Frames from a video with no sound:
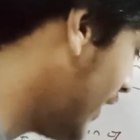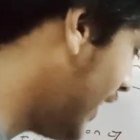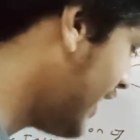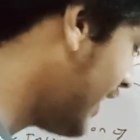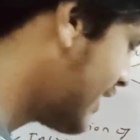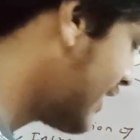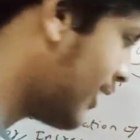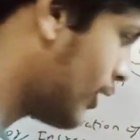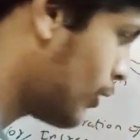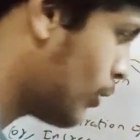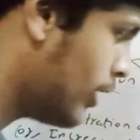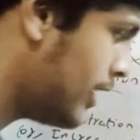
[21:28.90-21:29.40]

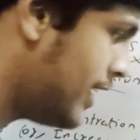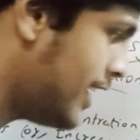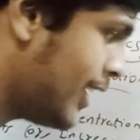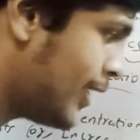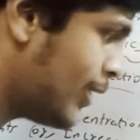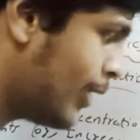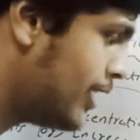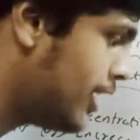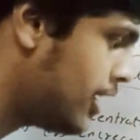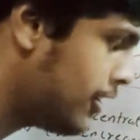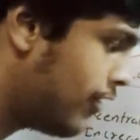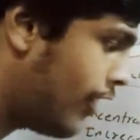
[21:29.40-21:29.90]
It's
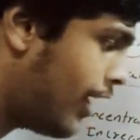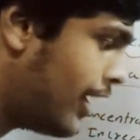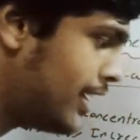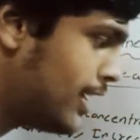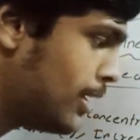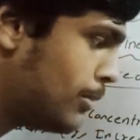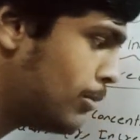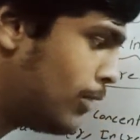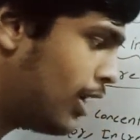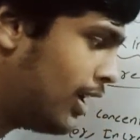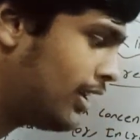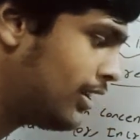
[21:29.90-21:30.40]
20,
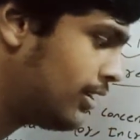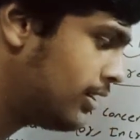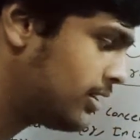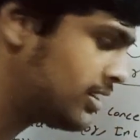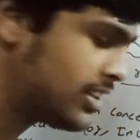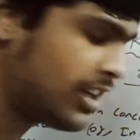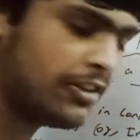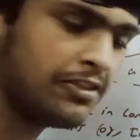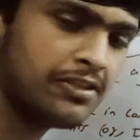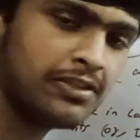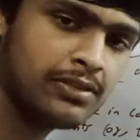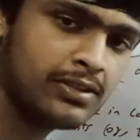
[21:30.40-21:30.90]
40
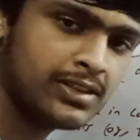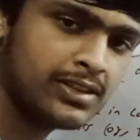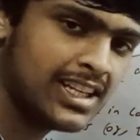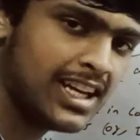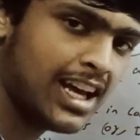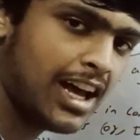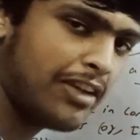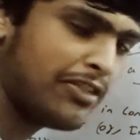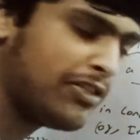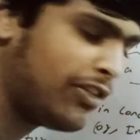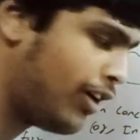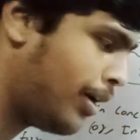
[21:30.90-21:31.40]
molecules of
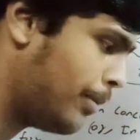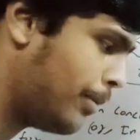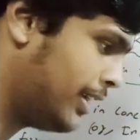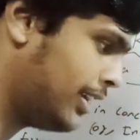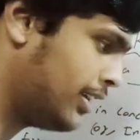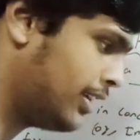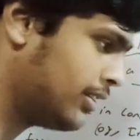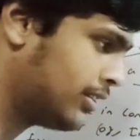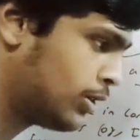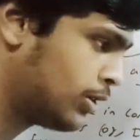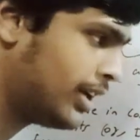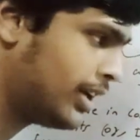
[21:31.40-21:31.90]
C are
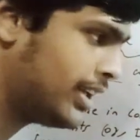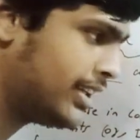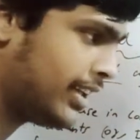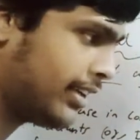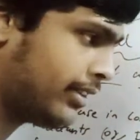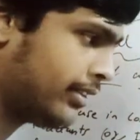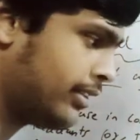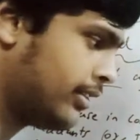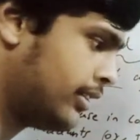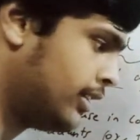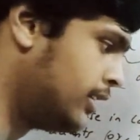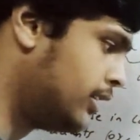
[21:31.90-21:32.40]
forming
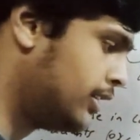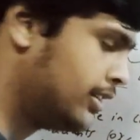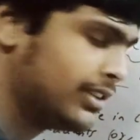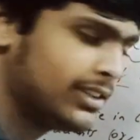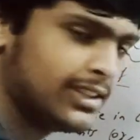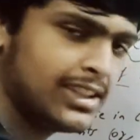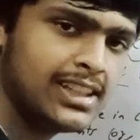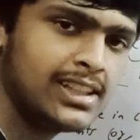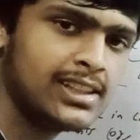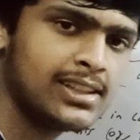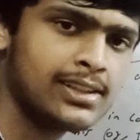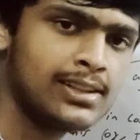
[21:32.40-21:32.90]
together.
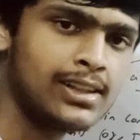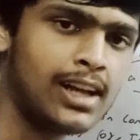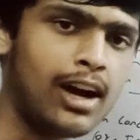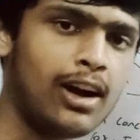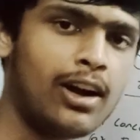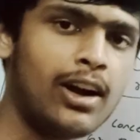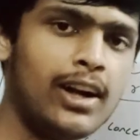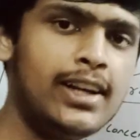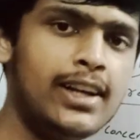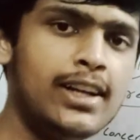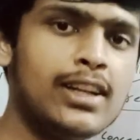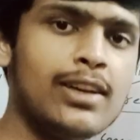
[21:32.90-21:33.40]
Since
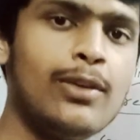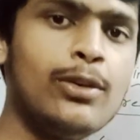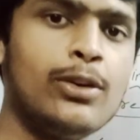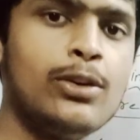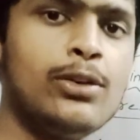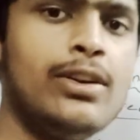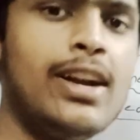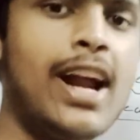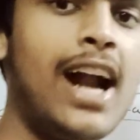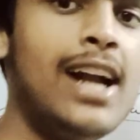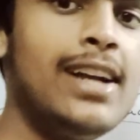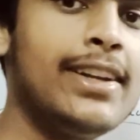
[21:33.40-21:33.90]
according to
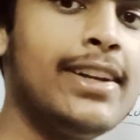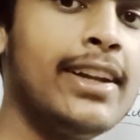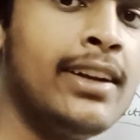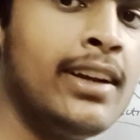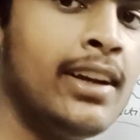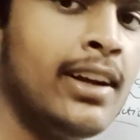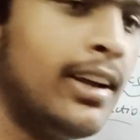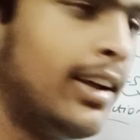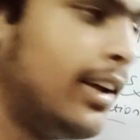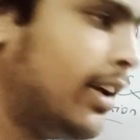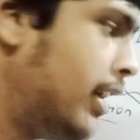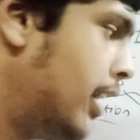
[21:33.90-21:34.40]
Dalton,
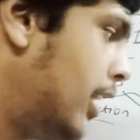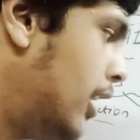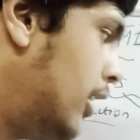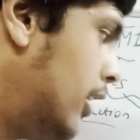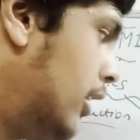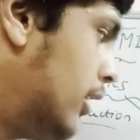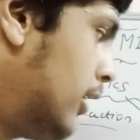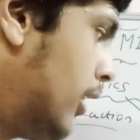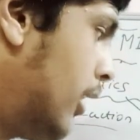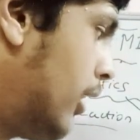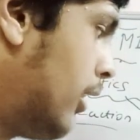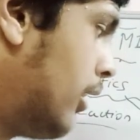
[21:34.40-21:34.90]

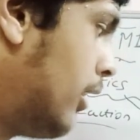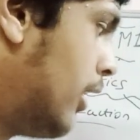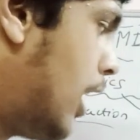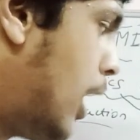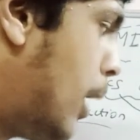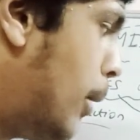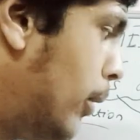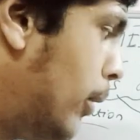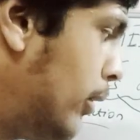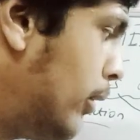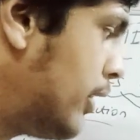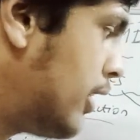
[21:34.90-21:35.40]

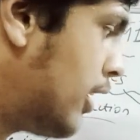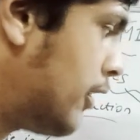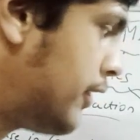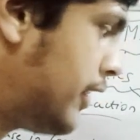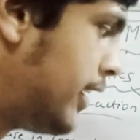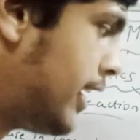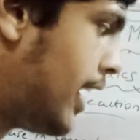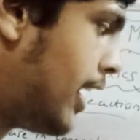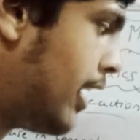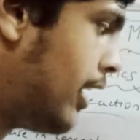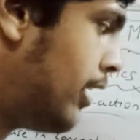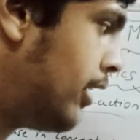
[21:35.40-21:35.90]
amount of
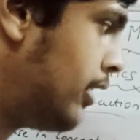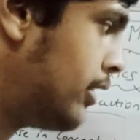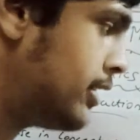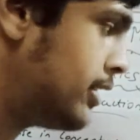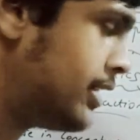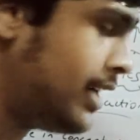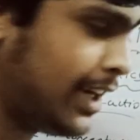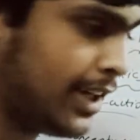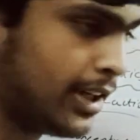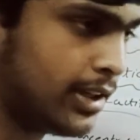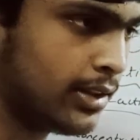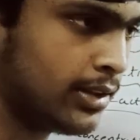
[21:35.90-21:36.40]

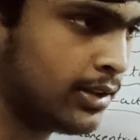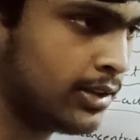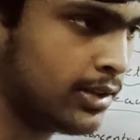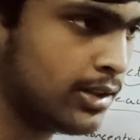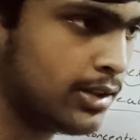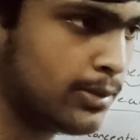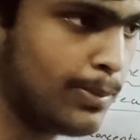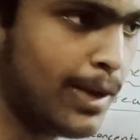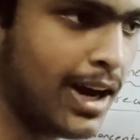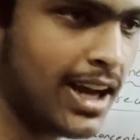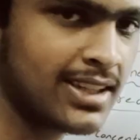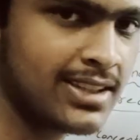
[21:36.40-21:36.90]

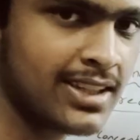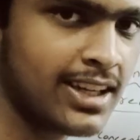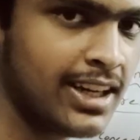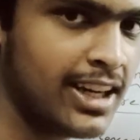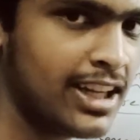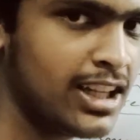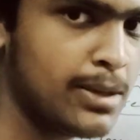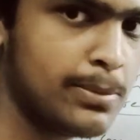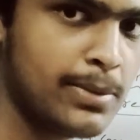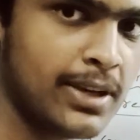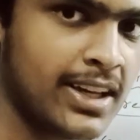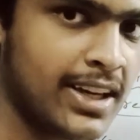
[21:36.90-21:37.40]
mass can
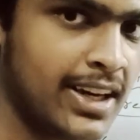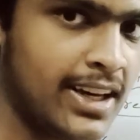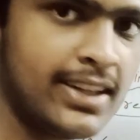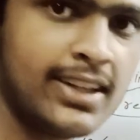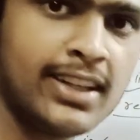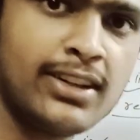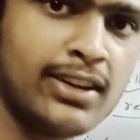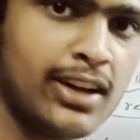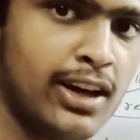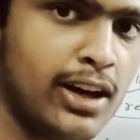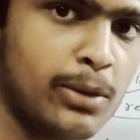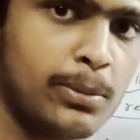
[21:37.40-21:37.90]
neither be
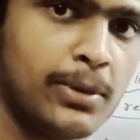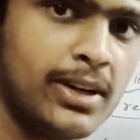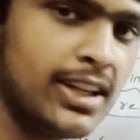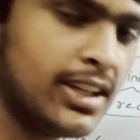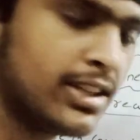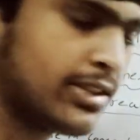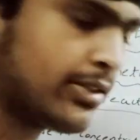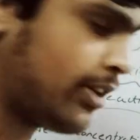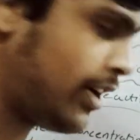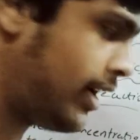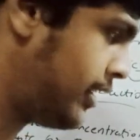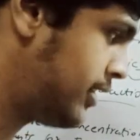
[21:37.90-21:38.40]
created nor be
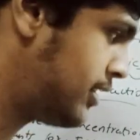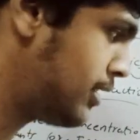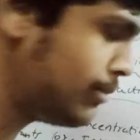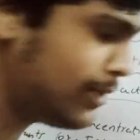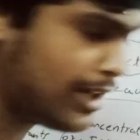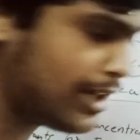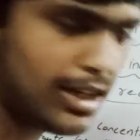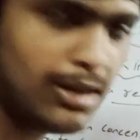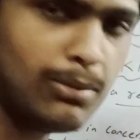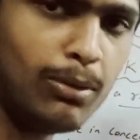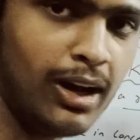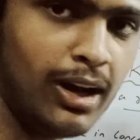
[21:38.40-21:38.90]
destroyed.
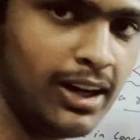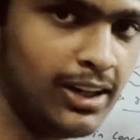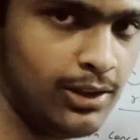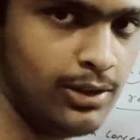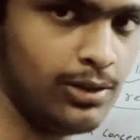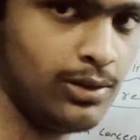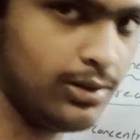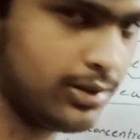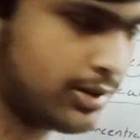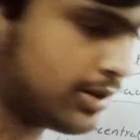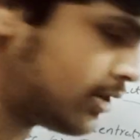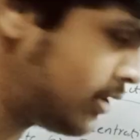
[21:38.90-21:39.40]
Similarly,
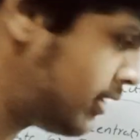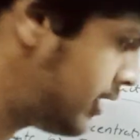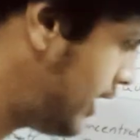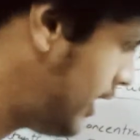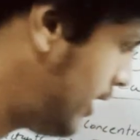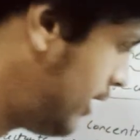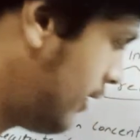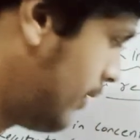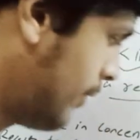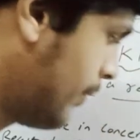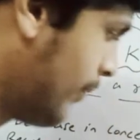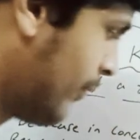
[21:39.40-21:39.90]
molecules.
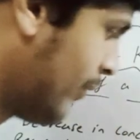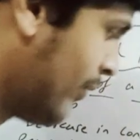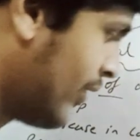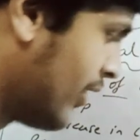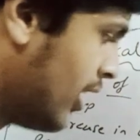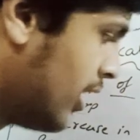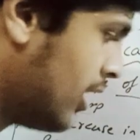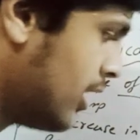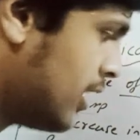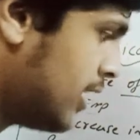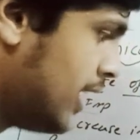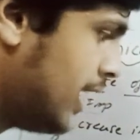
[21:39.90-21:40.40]
Right?
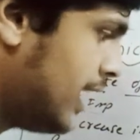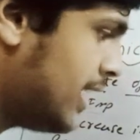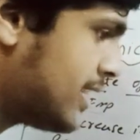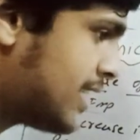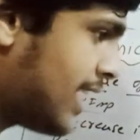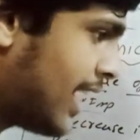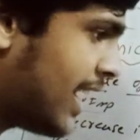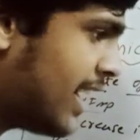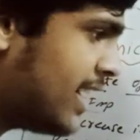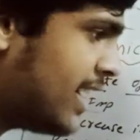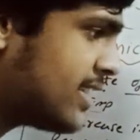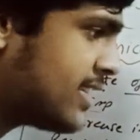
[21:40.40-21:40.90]
In
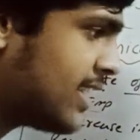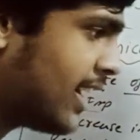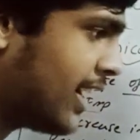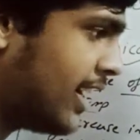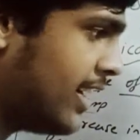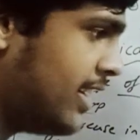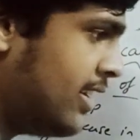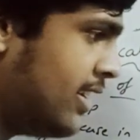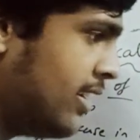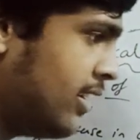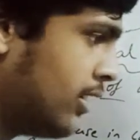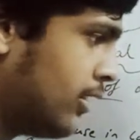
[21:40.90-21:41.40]
second,
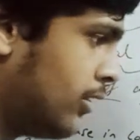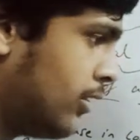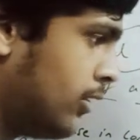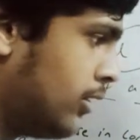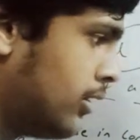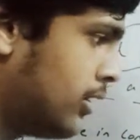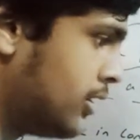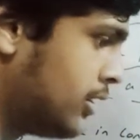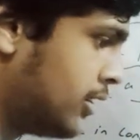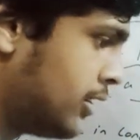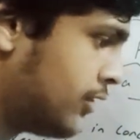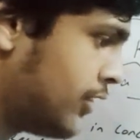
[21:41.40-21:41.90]

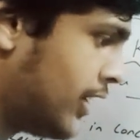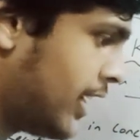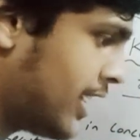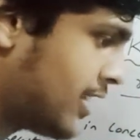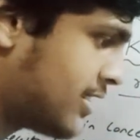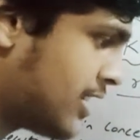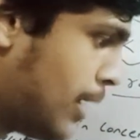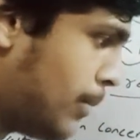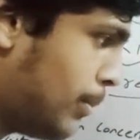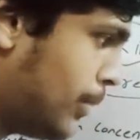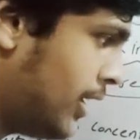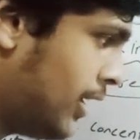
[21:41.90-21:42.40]
for
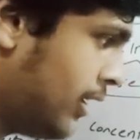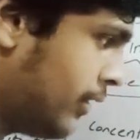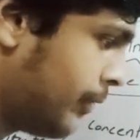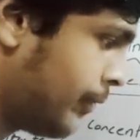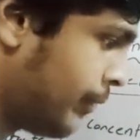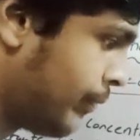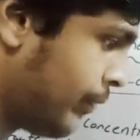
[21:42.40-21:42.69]
example,